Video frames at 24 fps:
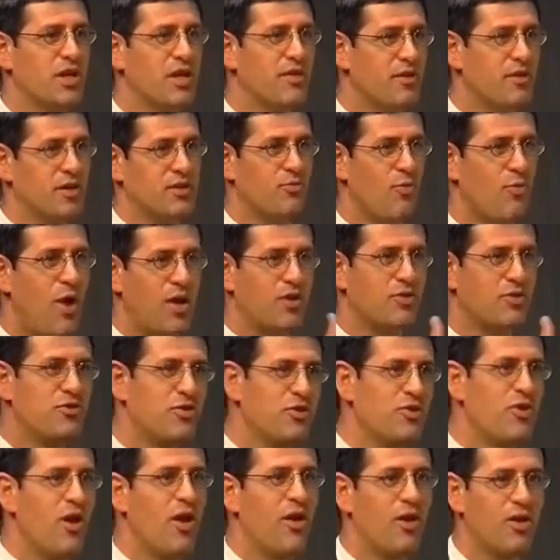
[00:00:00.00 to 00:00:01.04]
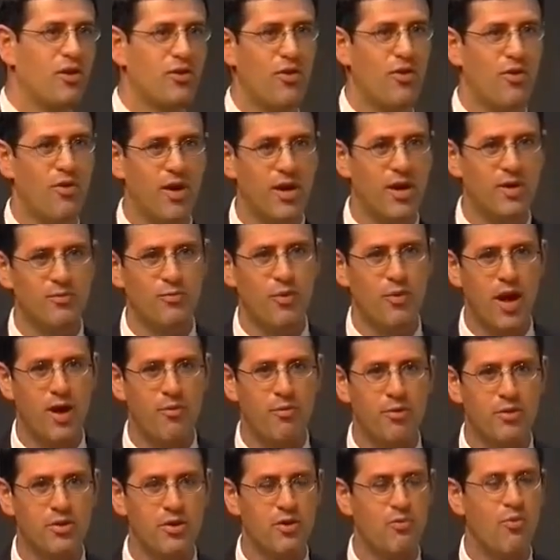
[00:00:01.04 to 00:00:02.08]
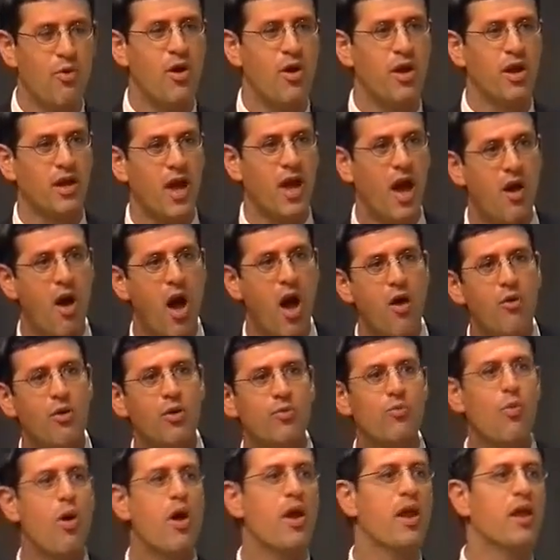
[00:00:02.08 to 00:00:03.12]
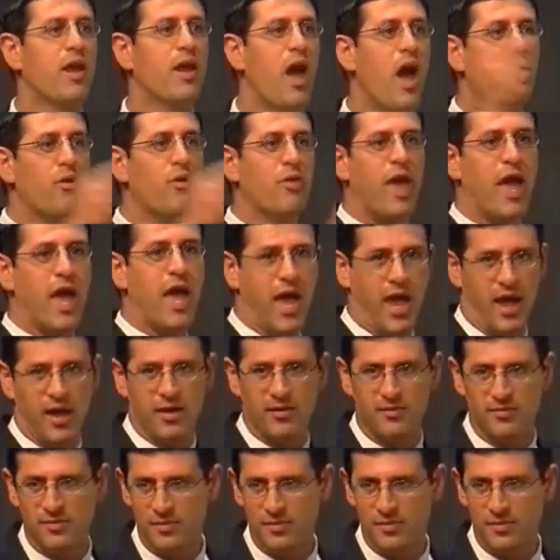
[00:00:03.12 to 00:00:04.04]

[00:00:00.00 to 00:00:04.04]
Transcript: You've got one $2 coin. Where would you want to go? I would want to go there,